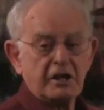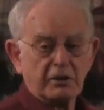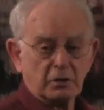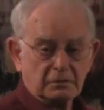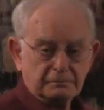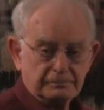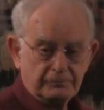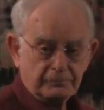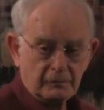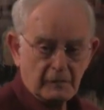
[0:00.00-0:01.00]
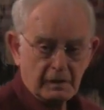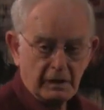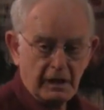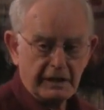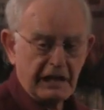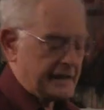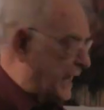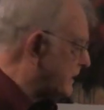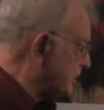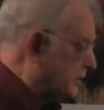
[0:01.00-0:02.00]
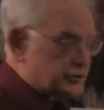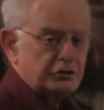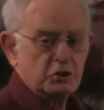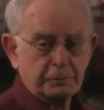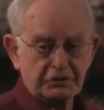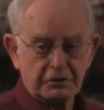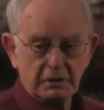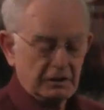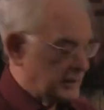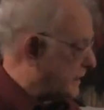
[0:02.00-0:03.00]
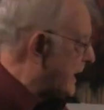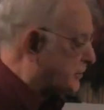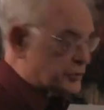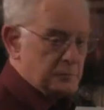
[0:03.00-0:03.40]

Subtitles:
general, and he had excellent troops. He had